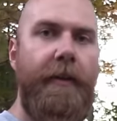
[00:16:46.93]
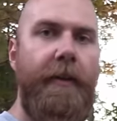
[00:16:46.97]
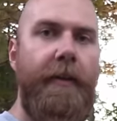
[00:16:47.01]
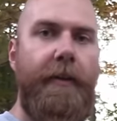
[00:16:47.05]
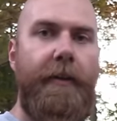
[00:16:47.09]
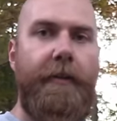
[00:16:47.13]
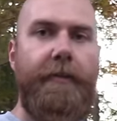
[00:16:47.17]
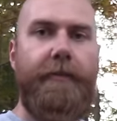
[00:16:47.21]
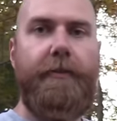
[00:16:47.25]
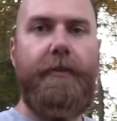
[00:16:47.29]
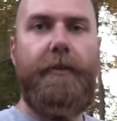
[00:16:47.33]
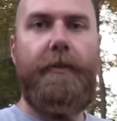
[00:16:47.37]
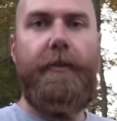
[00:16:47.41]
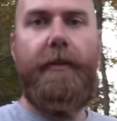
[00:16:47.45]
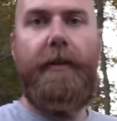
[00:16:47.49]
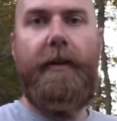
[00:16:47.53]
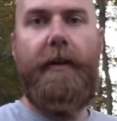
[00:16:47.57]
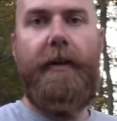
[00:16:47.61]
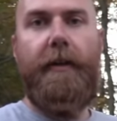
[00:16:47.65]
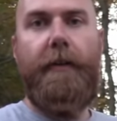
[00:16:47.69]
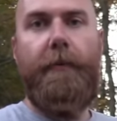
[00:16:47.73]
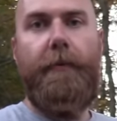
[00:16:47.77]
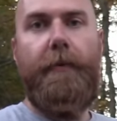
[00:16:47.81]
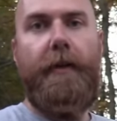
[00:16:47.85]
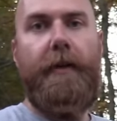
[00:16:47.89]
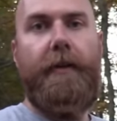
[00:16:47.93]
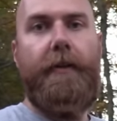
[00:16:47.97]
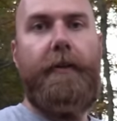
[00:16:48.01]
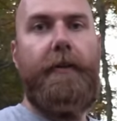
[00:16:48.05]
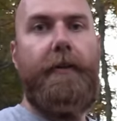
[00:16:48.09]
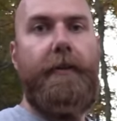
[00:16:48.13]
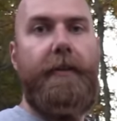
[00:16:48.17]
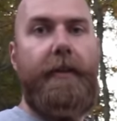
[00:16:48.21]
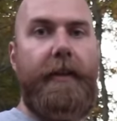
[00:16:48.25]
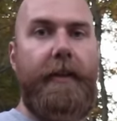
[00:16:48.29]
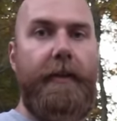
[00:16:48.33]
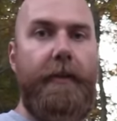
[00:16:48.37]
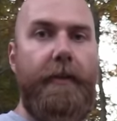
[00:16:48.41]
Also, while you're
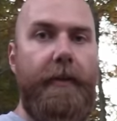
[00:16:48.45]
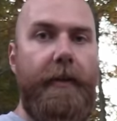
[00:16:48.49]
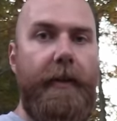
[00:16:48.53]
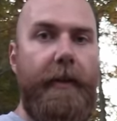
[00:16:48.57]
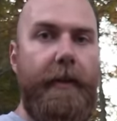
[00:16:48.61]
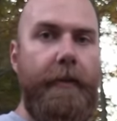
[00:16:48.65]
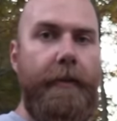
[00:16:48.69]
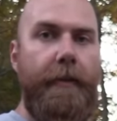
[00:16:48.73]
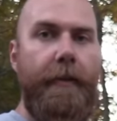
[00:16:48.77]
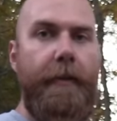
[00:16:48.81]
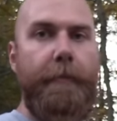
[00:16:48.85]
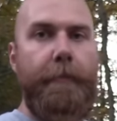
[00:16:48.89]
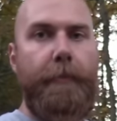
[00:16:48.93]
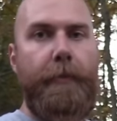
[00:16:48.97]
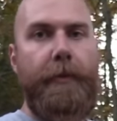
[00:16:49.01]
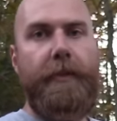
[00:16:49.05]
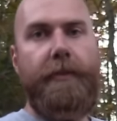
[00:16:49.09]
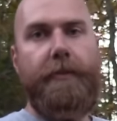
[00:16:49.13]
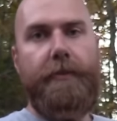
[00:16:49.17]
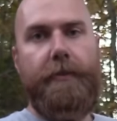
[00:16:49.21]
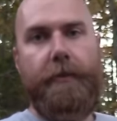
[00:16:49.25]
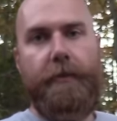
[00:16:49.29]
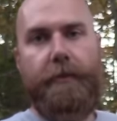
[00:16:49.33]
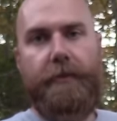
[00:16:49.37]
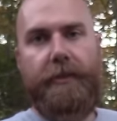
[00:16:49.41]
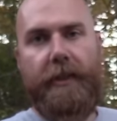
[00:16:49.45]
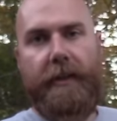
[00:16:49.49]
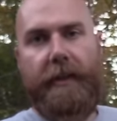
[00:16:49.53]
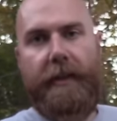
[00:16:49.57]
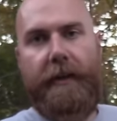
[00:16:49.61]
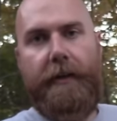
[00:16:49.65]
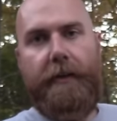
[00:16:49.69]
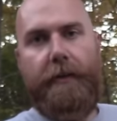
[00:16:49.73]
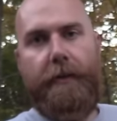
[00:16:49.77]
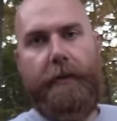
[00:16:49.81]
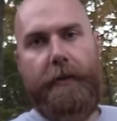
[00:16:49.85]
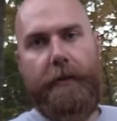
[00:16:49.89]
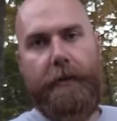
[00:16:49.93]
on the internet, please do check
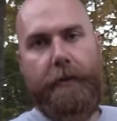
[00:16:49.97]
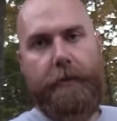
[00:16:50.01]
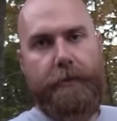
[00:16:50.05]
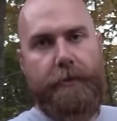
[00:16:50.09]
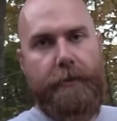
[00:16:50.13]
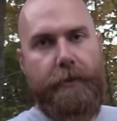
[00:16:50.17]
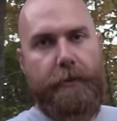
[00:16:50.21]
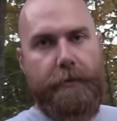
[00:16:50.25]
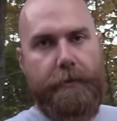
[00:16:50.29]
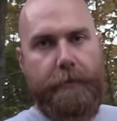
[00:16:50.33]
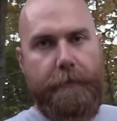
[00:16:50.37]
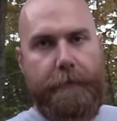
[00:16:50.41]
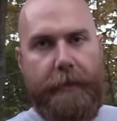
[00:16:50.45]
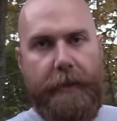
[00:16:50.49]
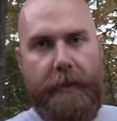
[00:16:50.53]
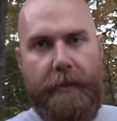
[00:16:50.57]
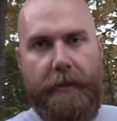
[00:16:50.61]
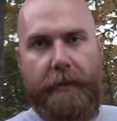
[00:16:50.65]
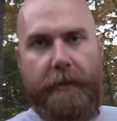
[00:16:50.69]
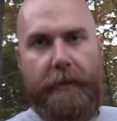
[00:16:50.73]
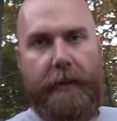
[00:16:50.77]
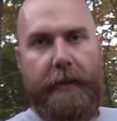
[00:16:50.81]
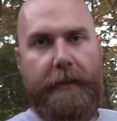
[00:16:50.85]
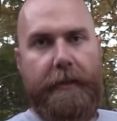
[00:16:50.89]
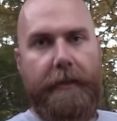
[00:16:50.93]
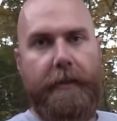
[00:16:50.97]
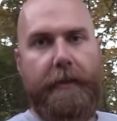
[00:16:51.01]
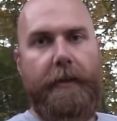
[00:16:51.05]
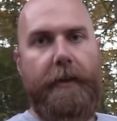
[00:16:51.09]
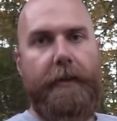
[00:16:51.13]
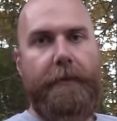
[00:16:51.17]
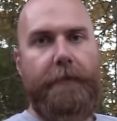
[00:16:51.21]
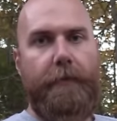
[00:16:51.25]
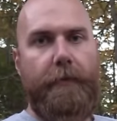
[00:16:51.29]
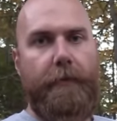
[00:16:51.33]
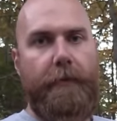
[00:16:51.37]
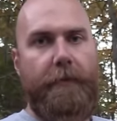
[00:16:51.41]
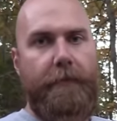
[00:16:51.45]
out our other social media like
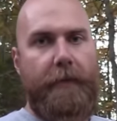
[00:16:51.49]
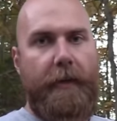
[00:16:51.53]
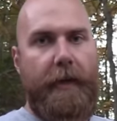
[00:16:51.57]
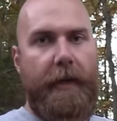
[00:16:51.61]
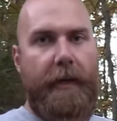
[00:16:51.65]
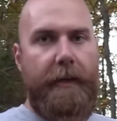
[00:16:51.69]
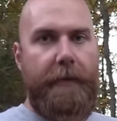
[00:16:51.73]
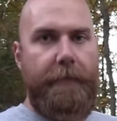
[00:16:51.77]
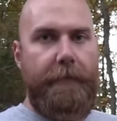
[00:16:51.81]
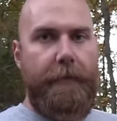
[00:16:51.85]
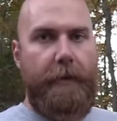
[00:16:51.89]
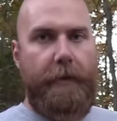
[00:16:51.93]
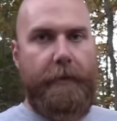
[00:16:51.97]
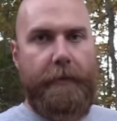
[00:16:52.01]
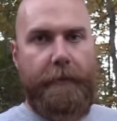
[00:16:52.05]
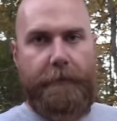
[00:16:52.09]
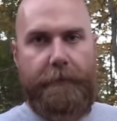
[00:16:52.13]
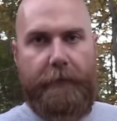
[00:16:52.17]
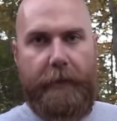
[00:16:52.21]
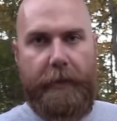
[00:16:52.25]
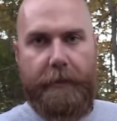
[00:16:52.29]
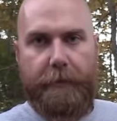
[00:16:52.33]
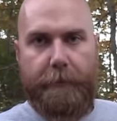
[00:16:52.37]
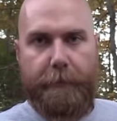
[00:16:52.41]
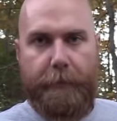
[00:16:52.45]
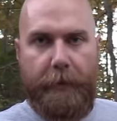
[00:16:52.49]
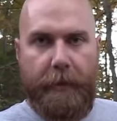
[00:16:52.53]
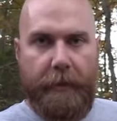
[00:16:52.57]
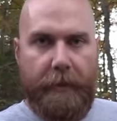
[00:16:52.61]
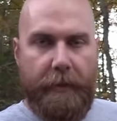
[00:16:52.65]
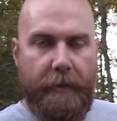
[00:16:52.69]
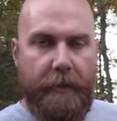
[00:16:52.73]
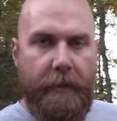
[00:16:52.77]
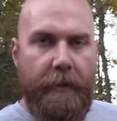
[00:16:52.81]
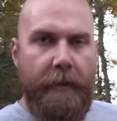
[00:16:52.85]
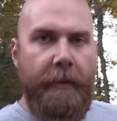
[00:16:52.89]
Hickok 45 on Facebook.